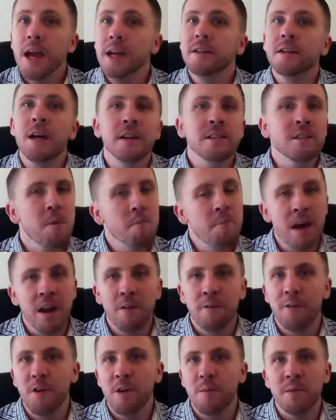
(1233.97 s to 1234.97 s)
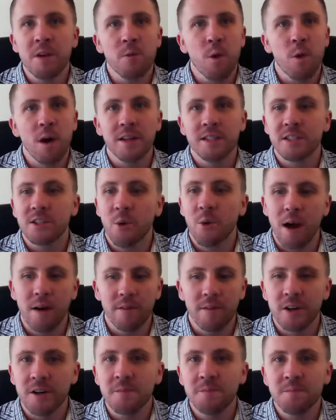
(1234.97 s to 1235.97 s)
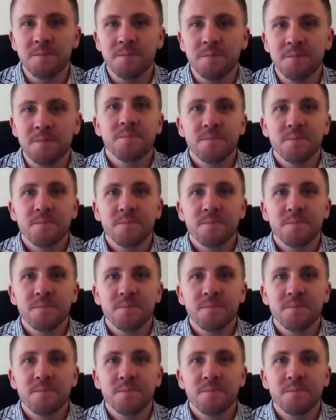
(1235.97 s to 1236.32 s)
it doesn't benefit me whatsoever.